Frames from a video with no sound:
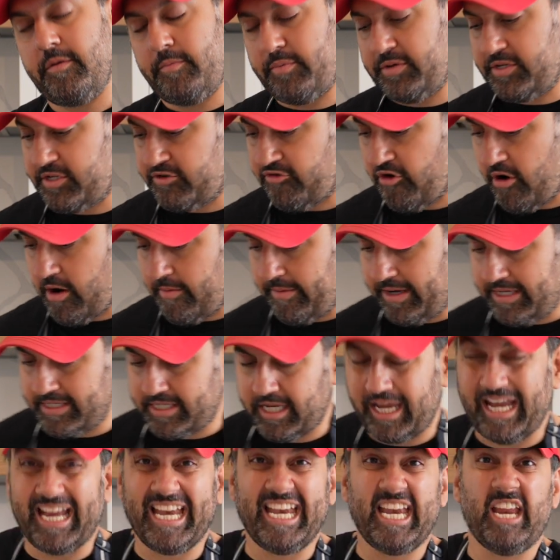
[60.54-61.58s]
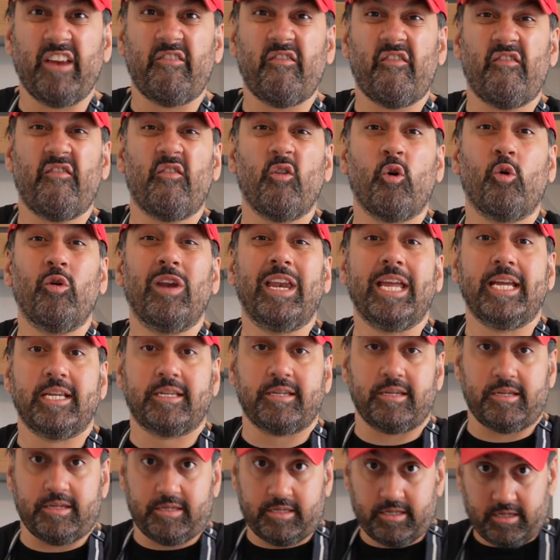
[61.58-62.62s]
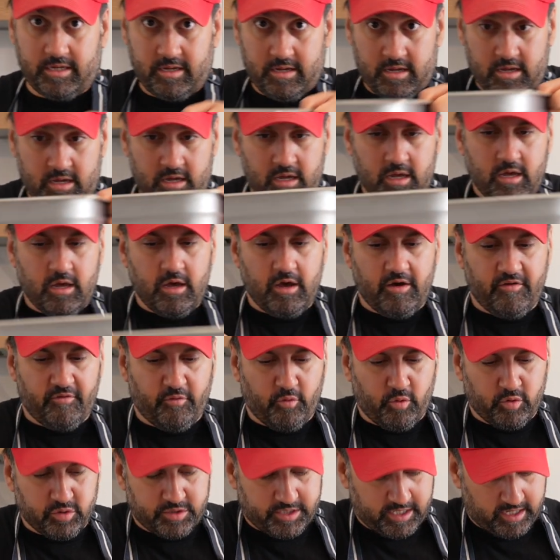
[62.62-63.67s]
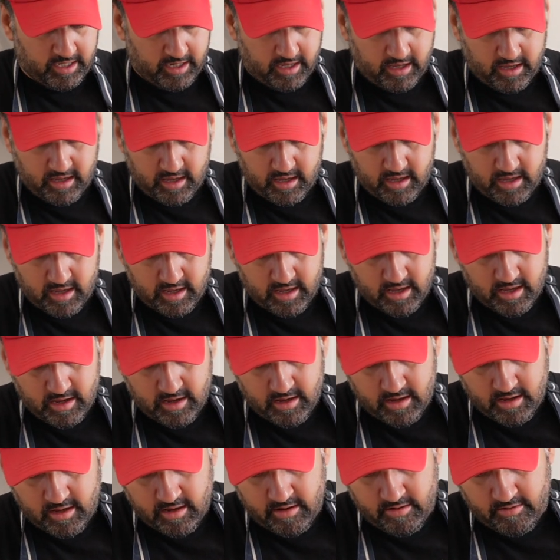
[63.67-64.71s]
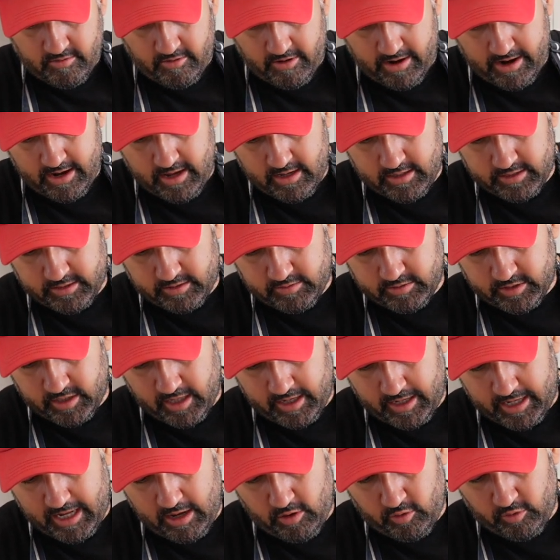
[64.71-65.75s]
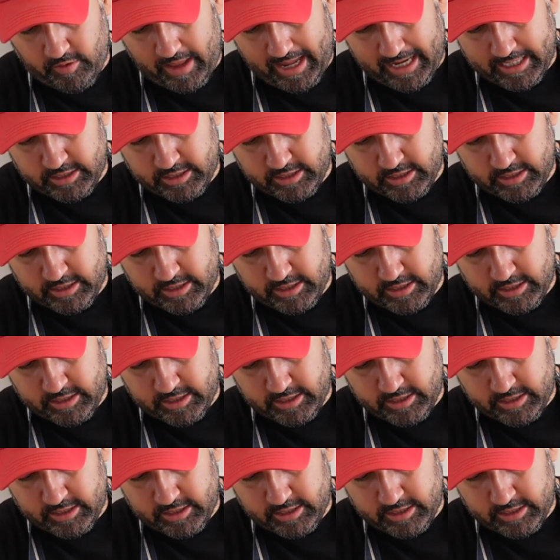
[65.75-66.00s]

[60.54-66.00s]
pastrami. So you're going to need 4 liters of water, right? So we're just going to get all that